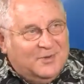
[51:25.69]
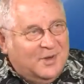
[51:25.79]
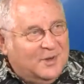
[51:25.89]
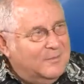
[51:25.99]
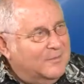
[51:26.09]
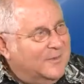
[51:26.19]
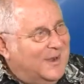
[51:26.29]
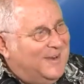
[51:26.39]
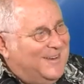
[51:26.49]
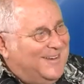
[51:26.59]
done.
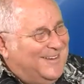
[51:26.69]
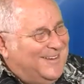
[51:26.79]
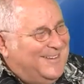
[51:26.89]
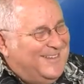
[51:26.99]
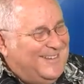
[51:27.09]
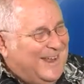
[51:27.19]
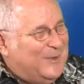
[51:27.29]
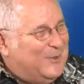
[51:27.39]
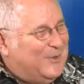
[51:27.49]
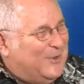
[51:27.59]

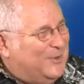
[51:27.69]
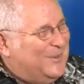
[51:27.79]
Thank you, Joe.